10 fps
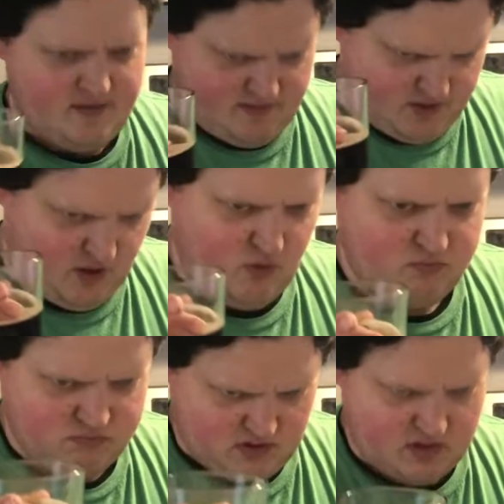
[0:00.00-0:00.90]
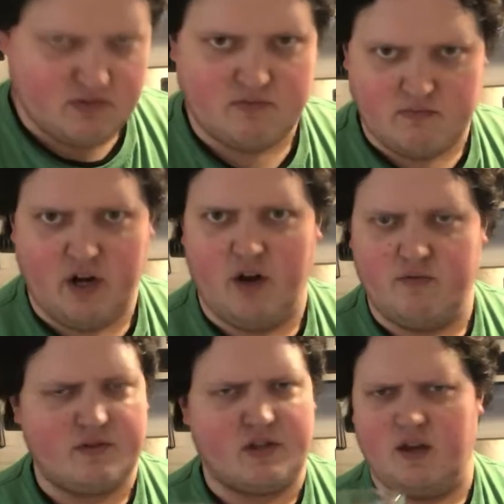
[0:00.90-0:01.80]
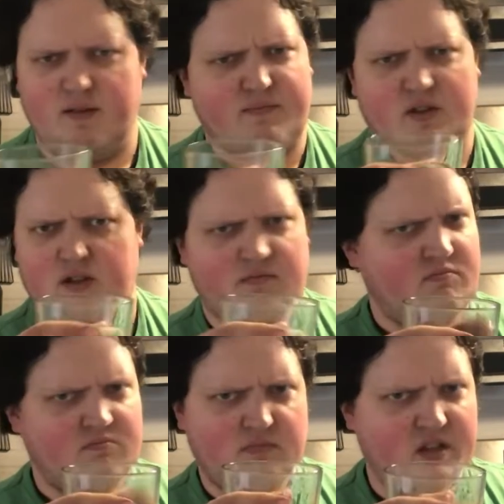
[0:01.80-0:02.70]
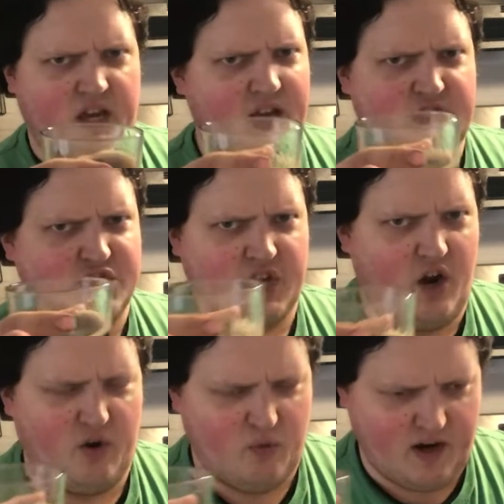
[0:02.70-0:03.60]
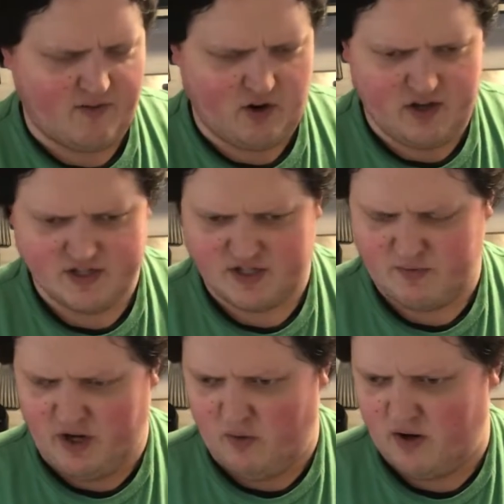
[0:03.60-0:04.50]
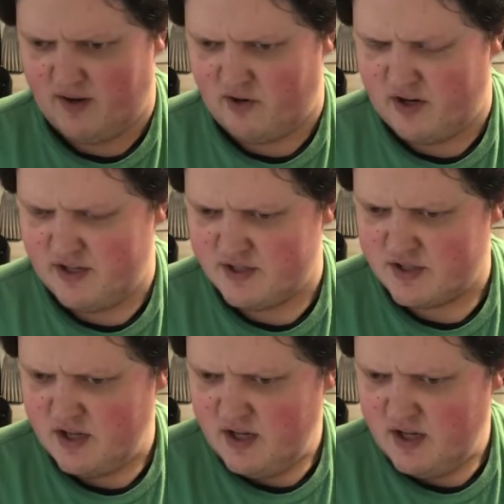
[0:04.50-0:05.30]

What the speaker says: So, you know, to each his own, whatever it is, you know, whatever it is.